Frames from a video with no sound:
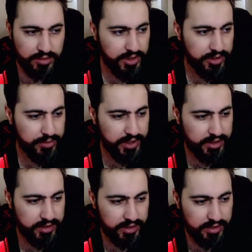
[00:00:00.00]
Yo,
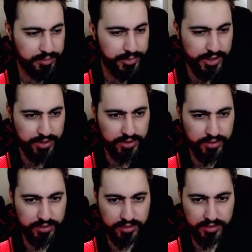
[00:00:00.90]
wait, let me show
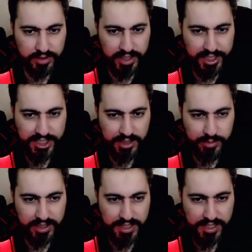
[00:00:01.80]
you. He actually
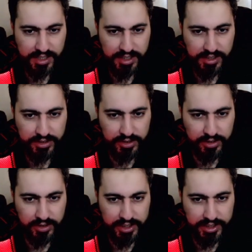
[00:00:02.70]
made his character to
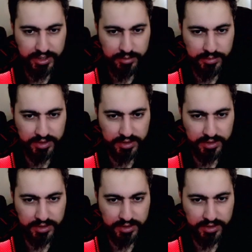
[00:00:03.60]
look like him.